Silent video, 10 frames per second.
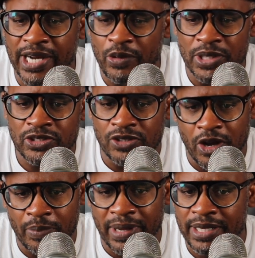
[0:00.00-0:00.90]
And I want to talk
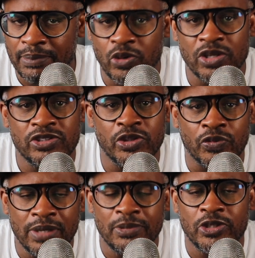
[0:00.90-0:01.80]
about him going to the
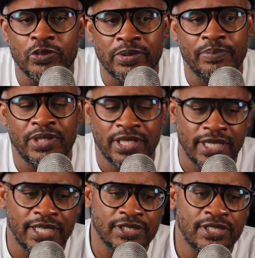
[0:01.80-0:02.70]
rim a little bit
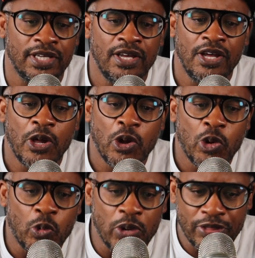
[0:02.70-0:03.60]
because
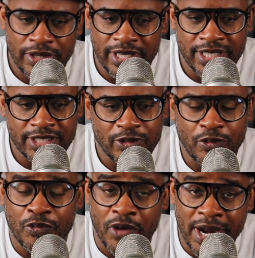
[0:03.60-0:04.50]
with his
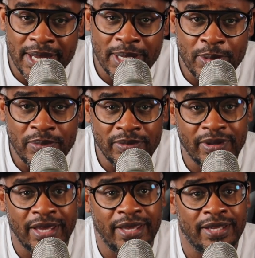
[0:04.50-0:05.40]
frame
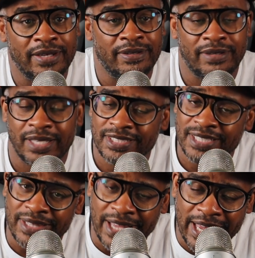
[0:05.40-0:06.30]
and, like I
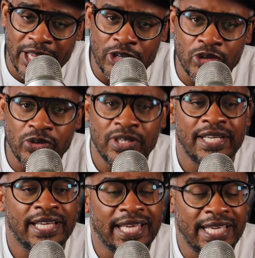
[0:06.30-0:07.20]
said, the handle,
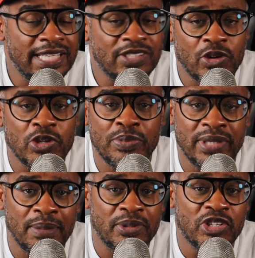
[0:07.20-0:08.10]
he's going to be
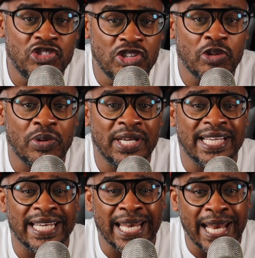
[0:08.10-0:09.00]
able to generate
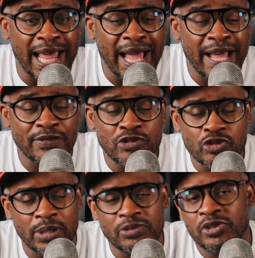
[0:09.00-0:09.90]
a lot of
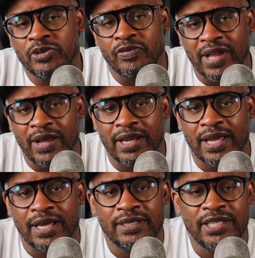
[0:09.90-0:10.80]
trips to the foul
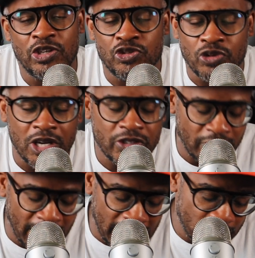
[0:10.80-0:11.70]
line. He draws
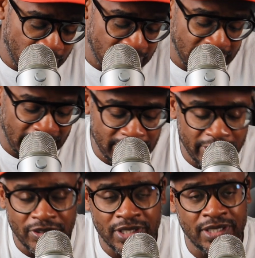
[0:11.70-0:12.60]
fouls with his
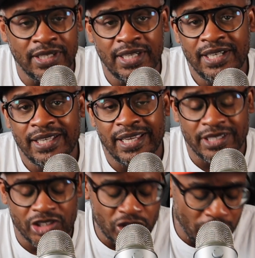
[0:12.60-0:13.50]
activity and
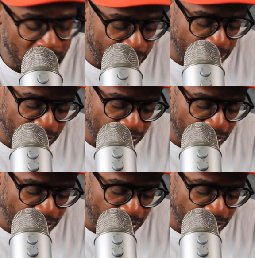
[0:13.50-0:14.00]
his strength.